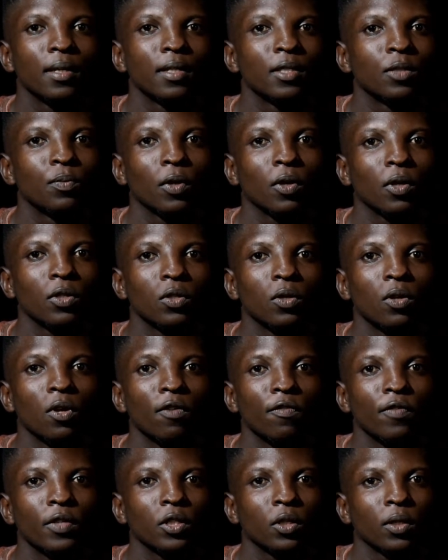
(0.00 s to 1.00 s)
It's because you
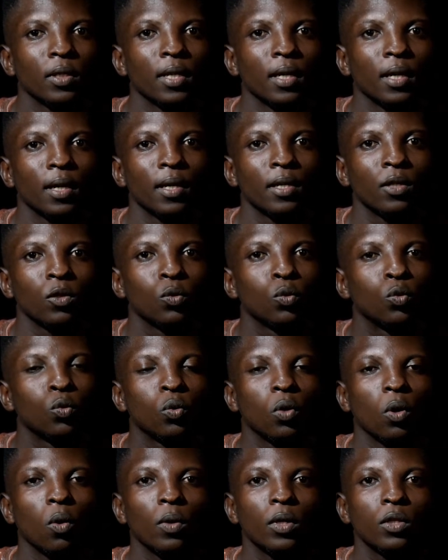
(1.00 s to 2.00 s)
love each other and you do
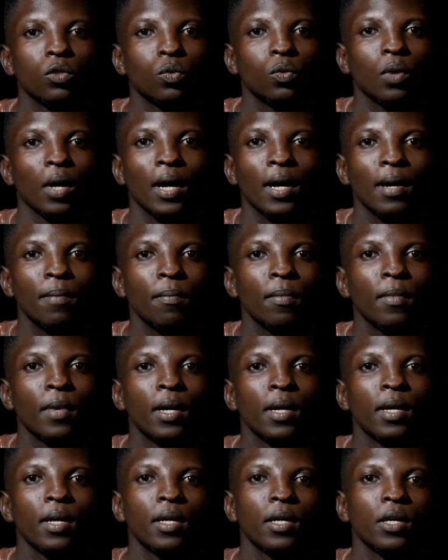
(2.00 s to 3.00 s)
not want to harm
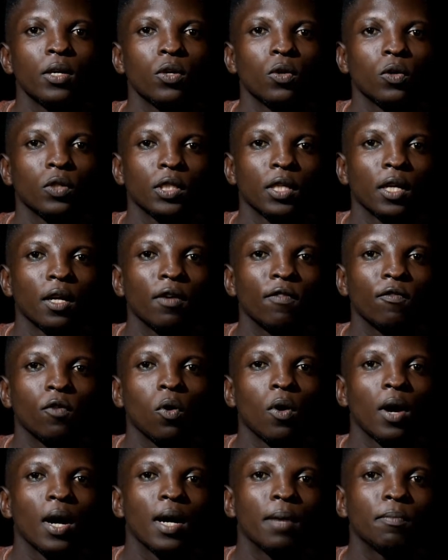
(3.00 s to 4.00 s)
yourself
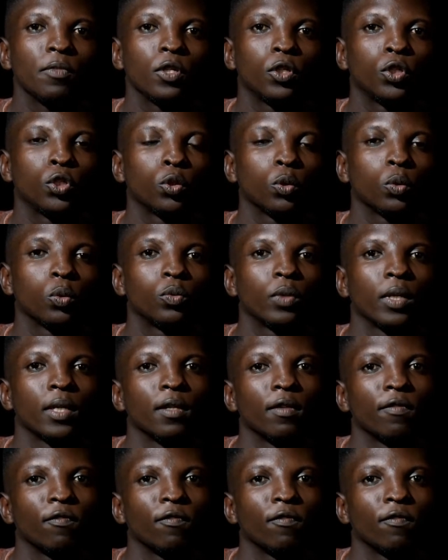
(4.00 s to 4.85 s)
or harm the children.